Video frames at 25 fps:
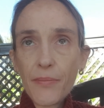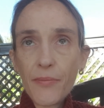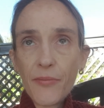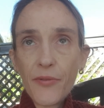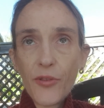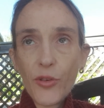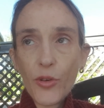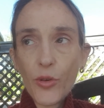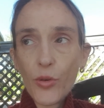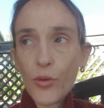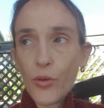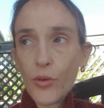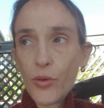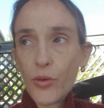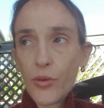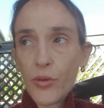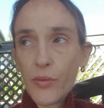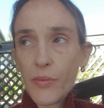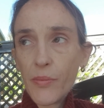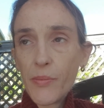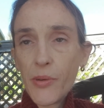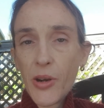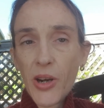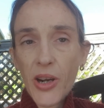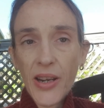for
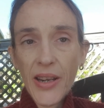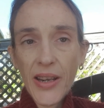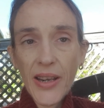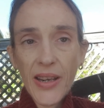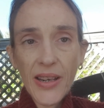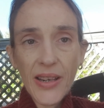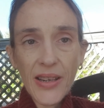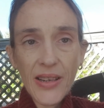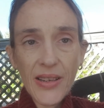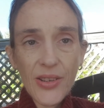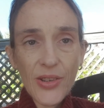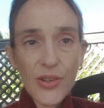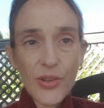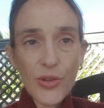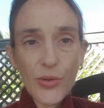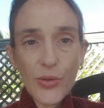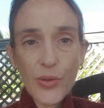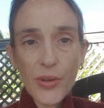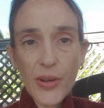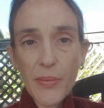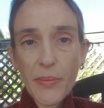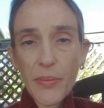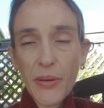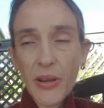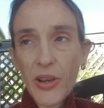my eating
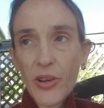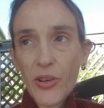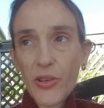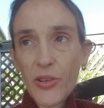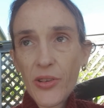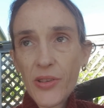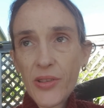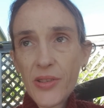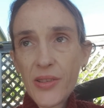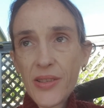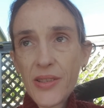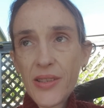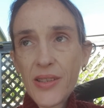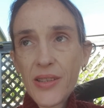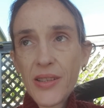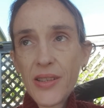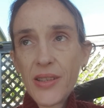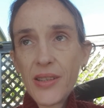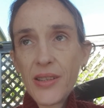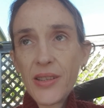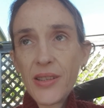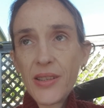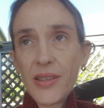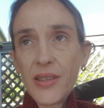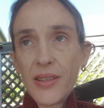disorder, because
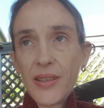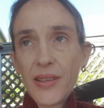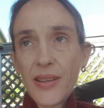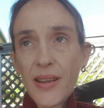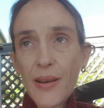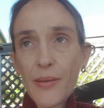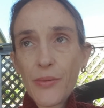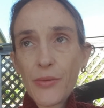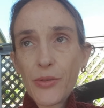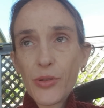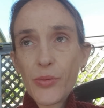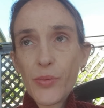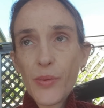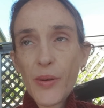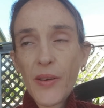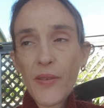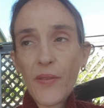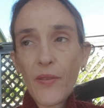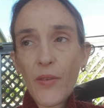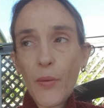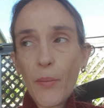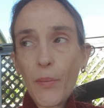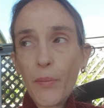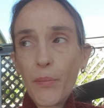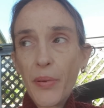that was one of
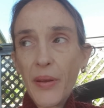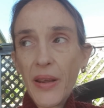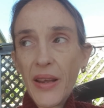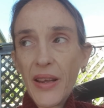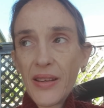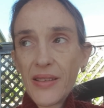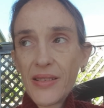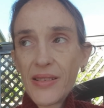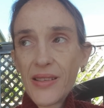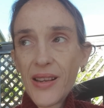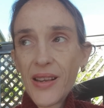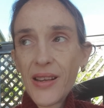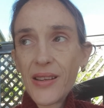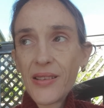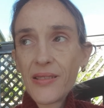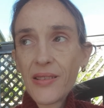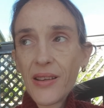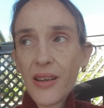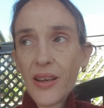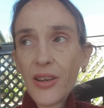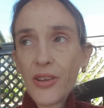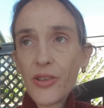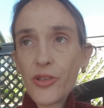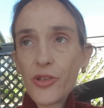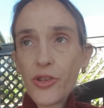the biggest things
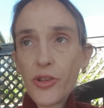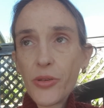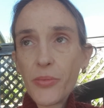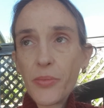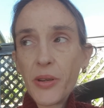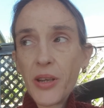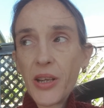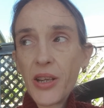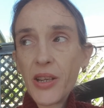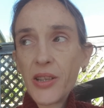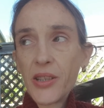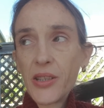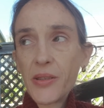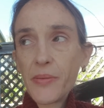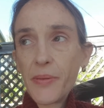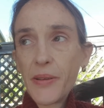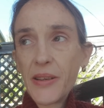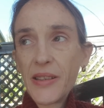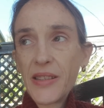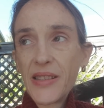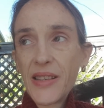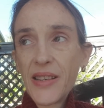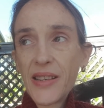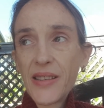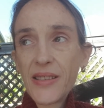that contributed to
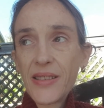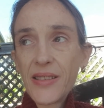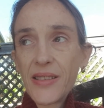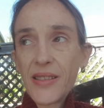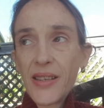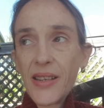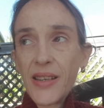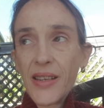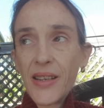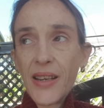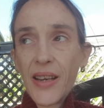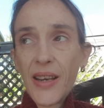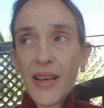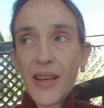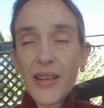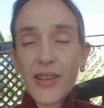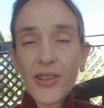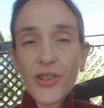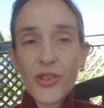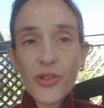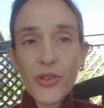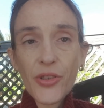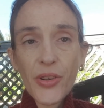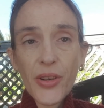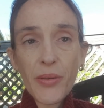PTSD
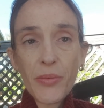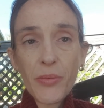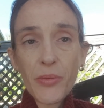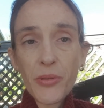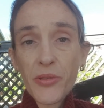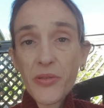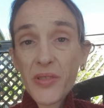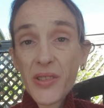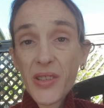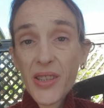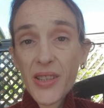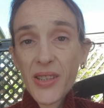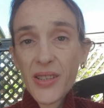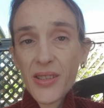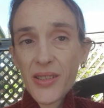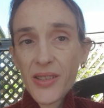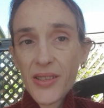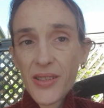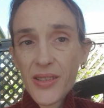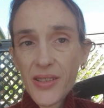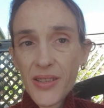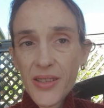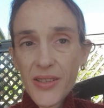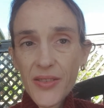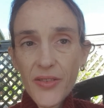and treatment
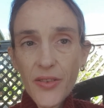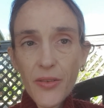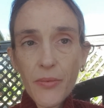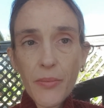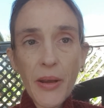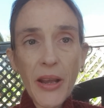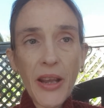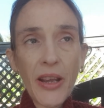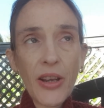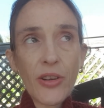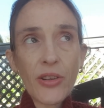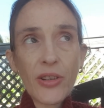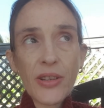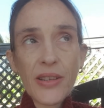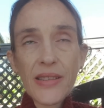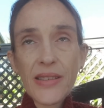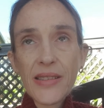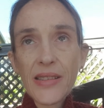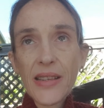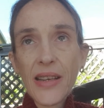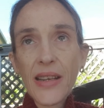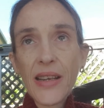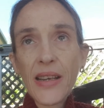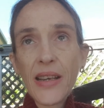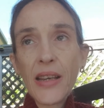resistance for me,
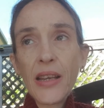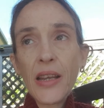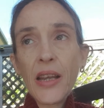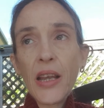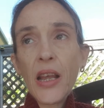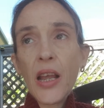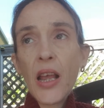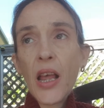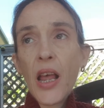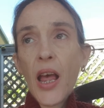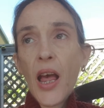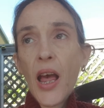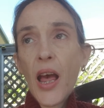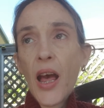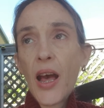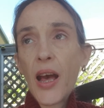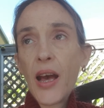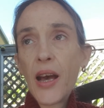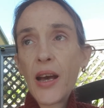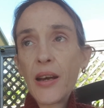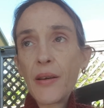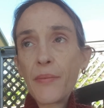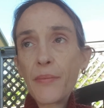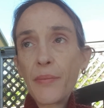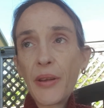honestly,
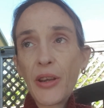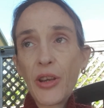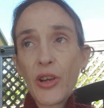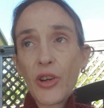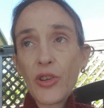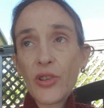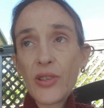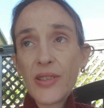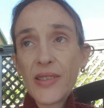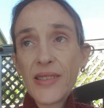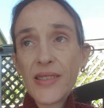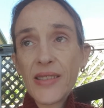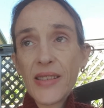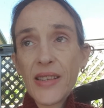because